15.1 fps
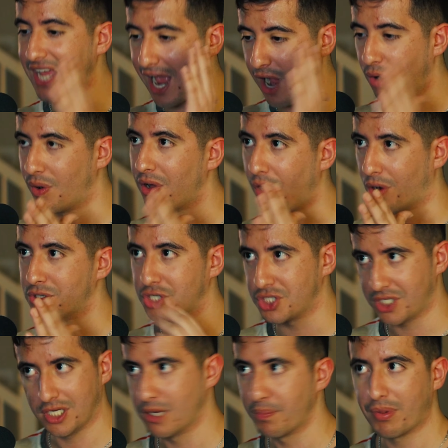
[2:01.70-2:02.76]
how well
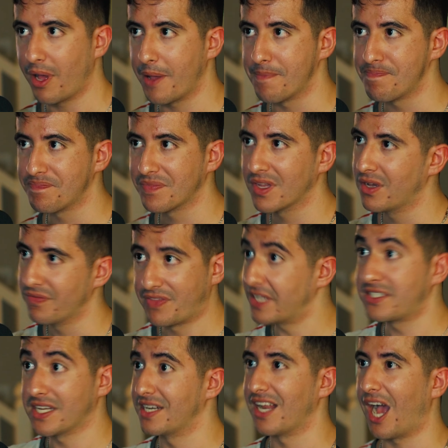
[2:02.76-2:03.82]
Argentina play.
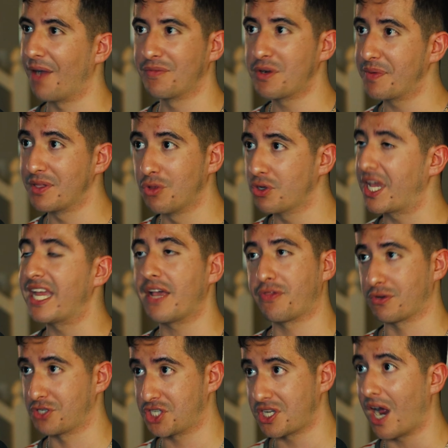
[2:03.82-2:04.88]
That's it. I'm going to be looking at
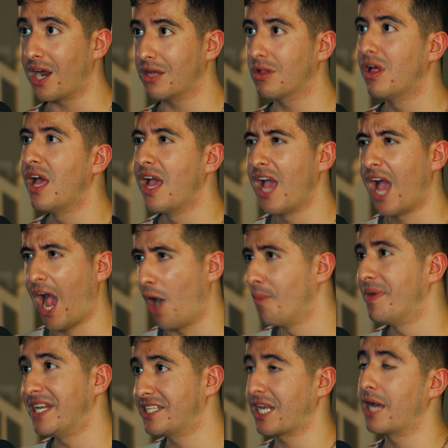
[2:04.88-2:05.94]
their style, how
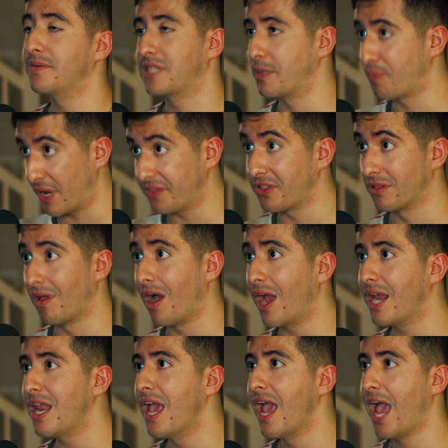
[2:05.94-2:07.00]
many times they break the
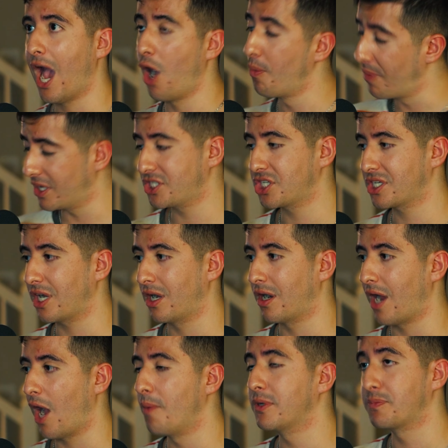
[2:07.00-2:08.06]
line, how much
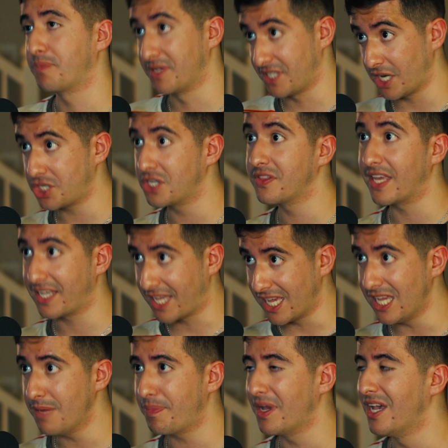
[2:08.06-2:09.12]
possession they
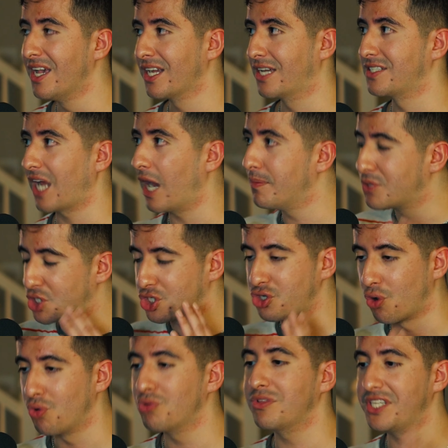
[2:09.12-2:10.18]
keep, because I'm
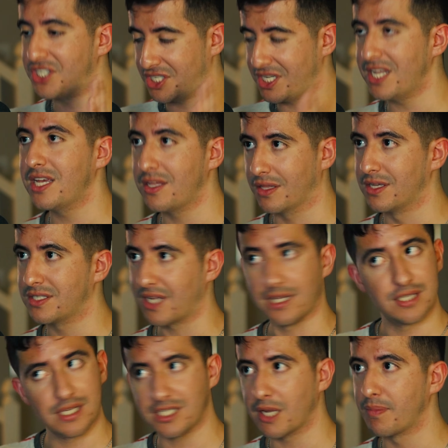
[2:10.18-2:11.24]
solely seeing this, as
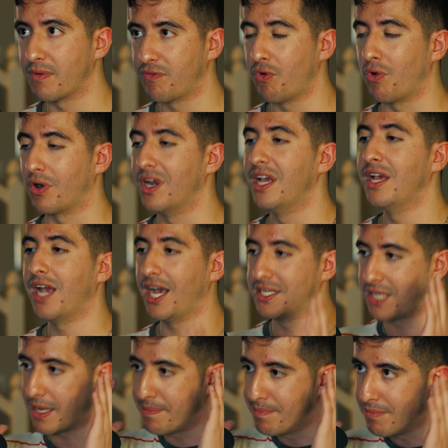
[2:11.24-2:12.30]
I said before, as
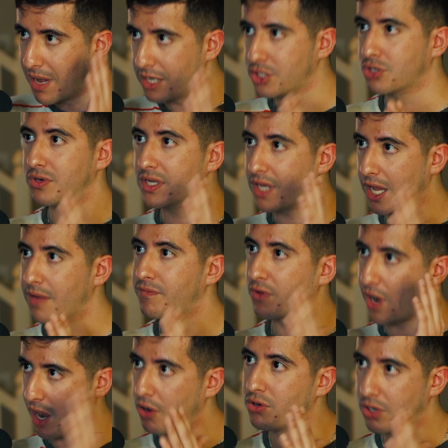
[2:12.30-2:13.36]
a measuring game for
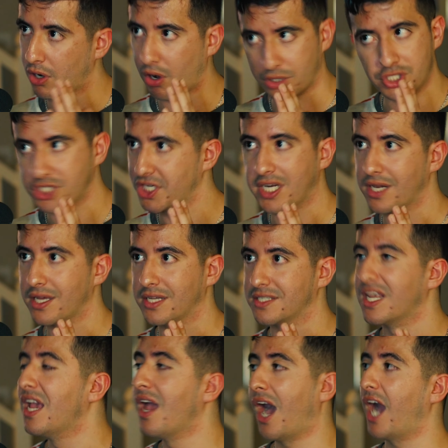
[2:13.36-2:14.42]
how good Argentina is.
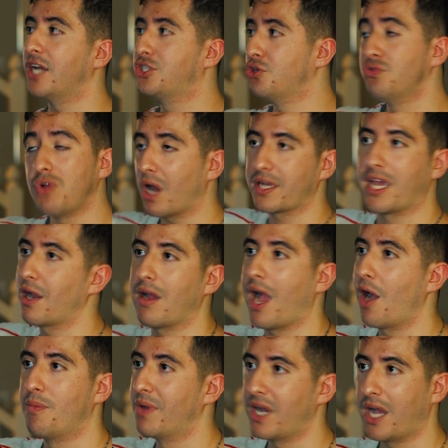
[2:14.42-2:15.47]
I do not care
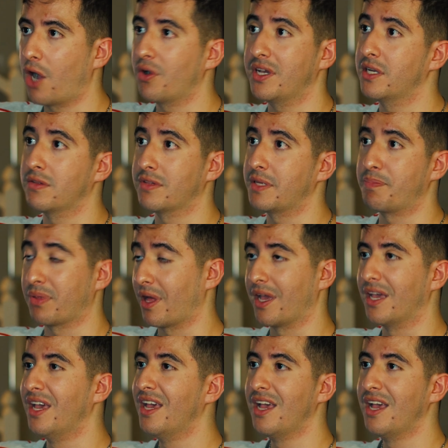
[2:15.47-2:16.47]
how Italy play.